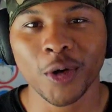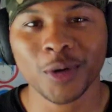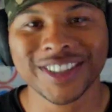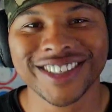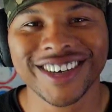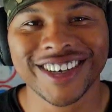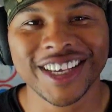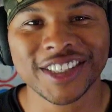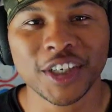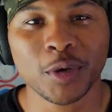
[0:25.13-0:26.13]
what's good,
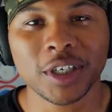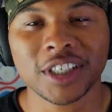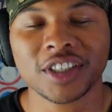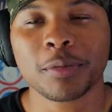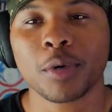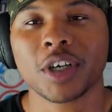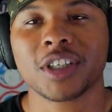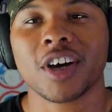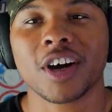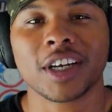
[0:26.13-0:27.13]
kings and queens? It's your boy
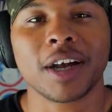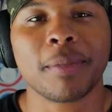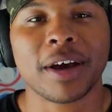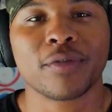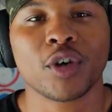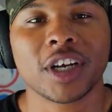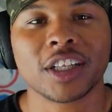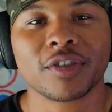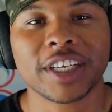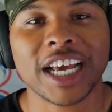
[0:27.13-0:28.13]
Don, and I'm back for another
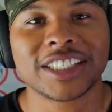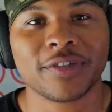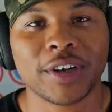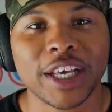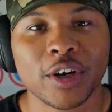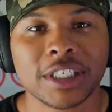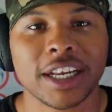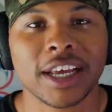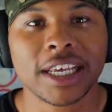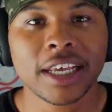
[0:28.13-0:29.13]
reaction video
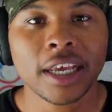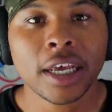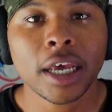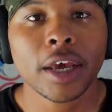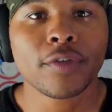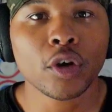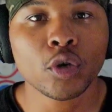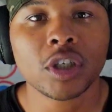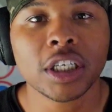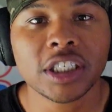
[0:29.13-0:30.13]
today. If you're new
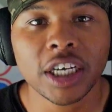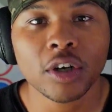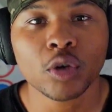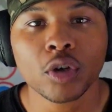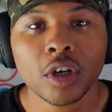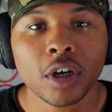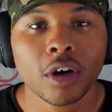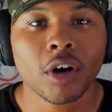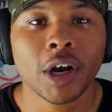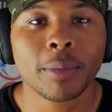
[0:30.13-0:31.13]
to the channel,
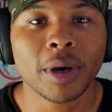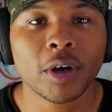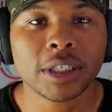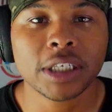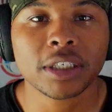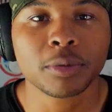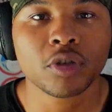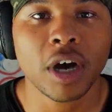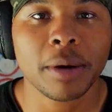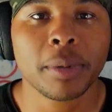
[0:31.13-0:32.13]
go down below, hit the
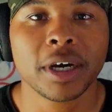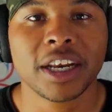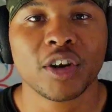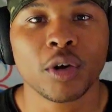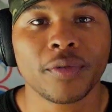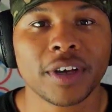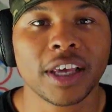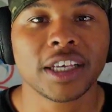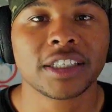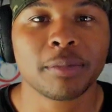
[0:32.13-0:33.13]
subscribe button, and
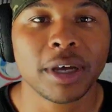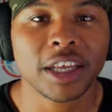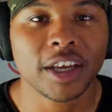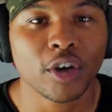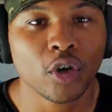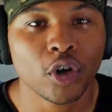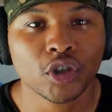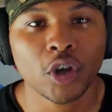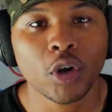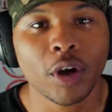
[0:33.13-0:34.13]
notification bell in here also,
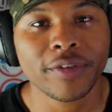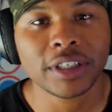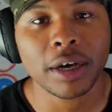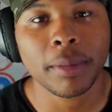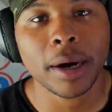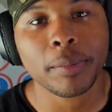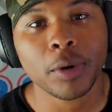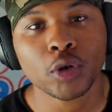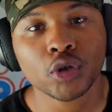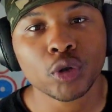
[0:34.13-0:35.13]
you know, every time I
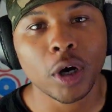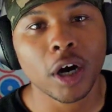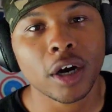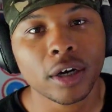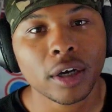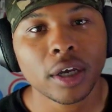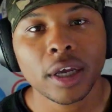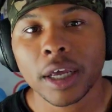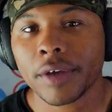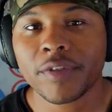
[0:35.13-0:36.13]
post you her.
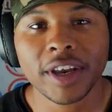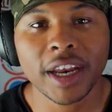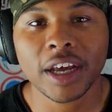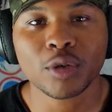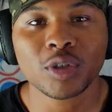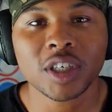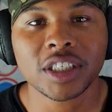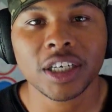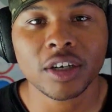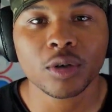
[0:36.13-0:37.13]
If you're not new to the
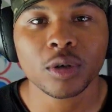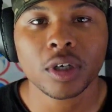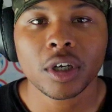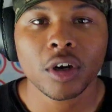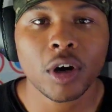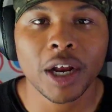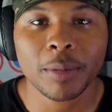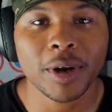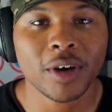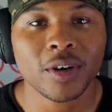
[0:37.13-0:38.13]
channel, go down
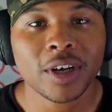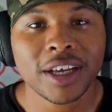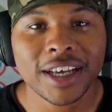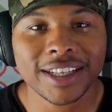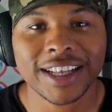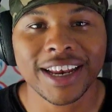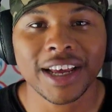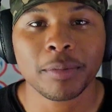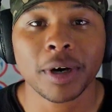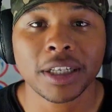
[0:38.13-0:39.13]
below, hit that like
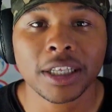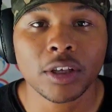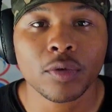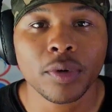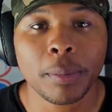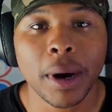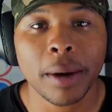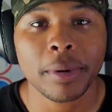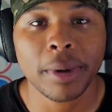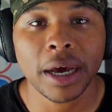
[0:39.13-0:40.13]
button. Thank you for
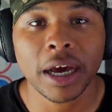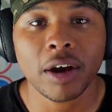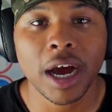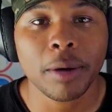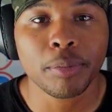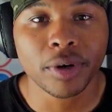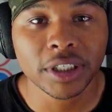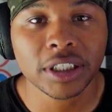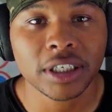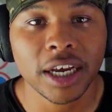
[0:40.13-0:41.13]
popping back out. I
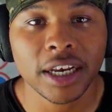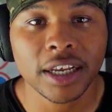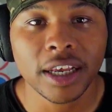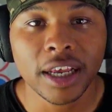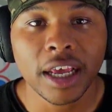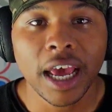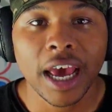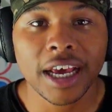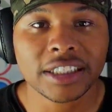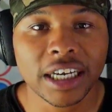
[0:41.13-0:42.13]
appreciate it.
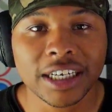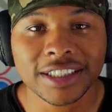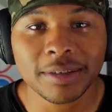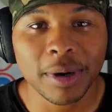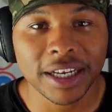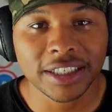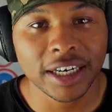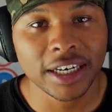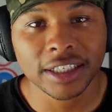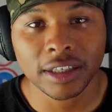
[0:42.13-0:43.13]
As y'all can see by the title
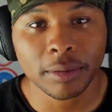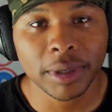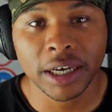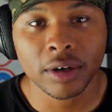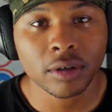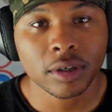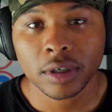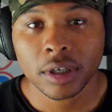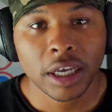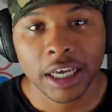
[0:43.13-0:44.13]
and thumbnail,
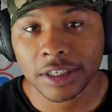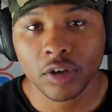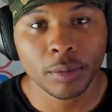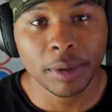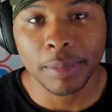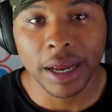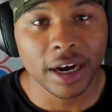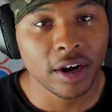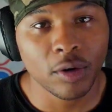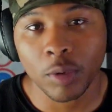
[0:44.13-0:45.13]
it's going to be better
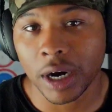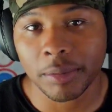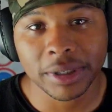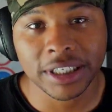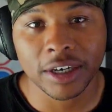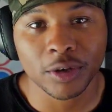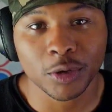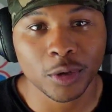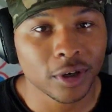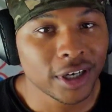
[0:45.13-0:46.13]
than one, I'm going to tell you.
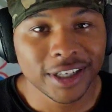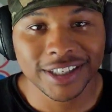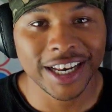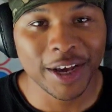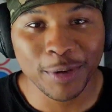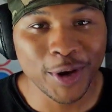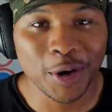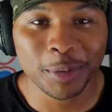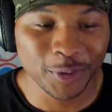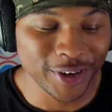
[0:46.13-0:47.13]
Today, we're going to
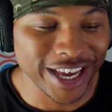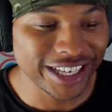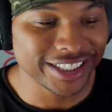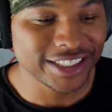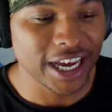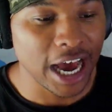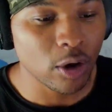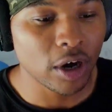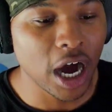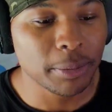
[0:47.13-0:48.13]
be reacting to how
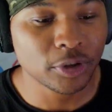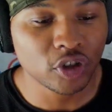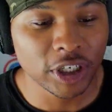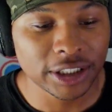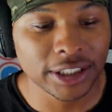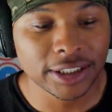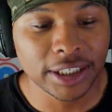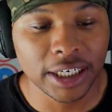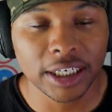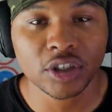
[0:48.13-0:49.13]
cops tricked this
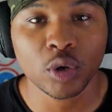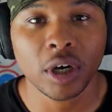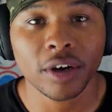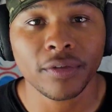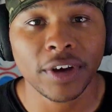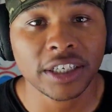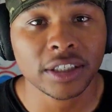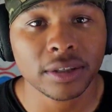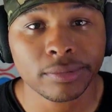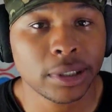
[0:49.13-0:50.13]
teen into a
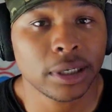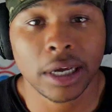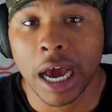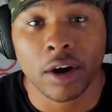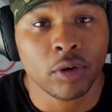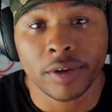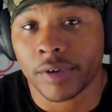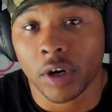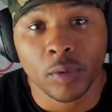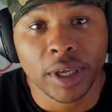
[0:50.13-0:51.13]
confession. I don't even
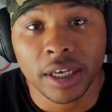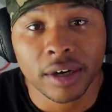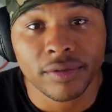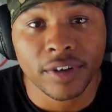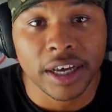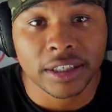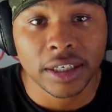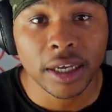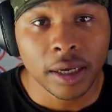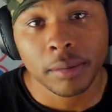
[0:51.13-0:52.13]
know what he confessed,
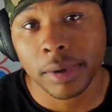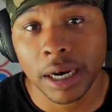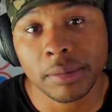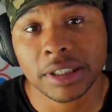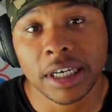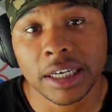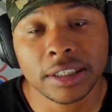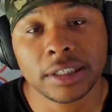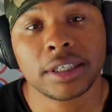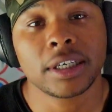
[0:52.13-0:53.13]
but I'm excited to
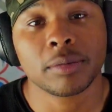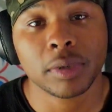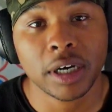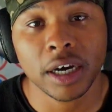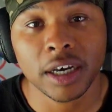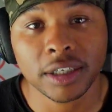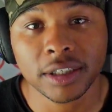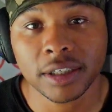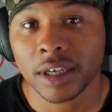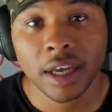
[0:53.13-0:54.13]
see it because
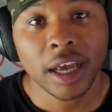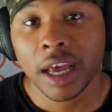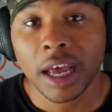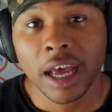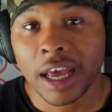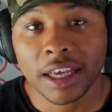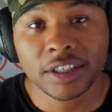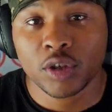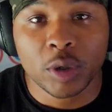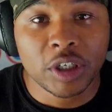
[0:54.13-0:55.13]
it's
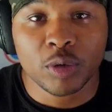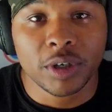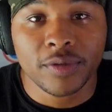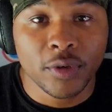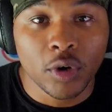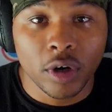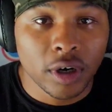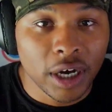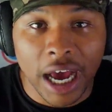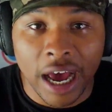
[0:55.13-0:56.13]
2024.
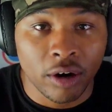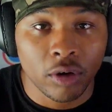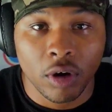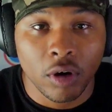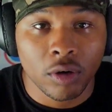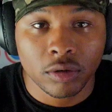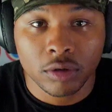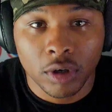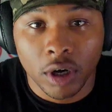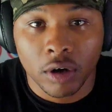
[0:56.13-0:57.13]
I don't
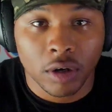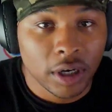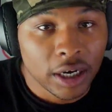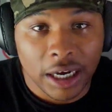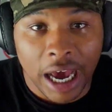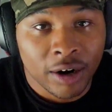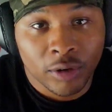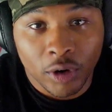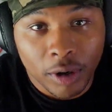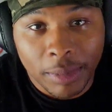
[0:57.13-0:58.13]
know
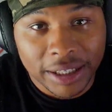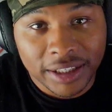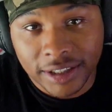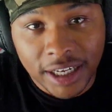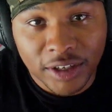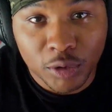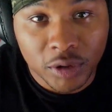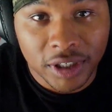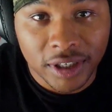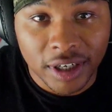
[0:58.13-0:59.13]
the methods they're
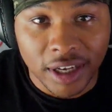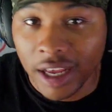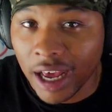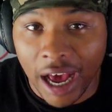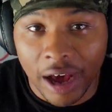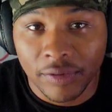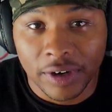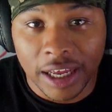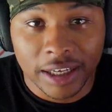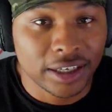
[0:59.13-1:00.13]
using. I feel
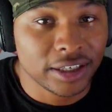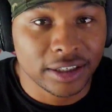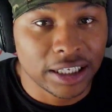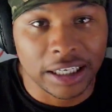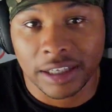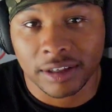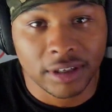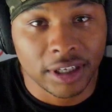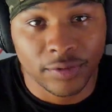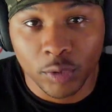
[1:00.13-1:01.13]
like
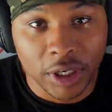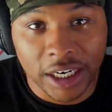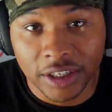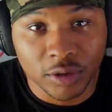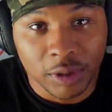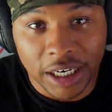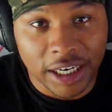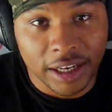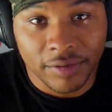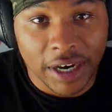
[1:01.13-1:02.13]
if you did it, you did it.
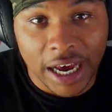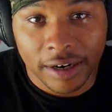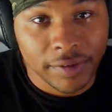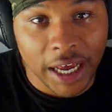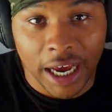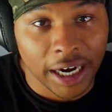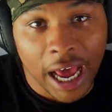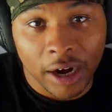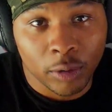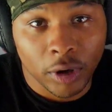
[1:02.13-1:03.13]
If not, I don't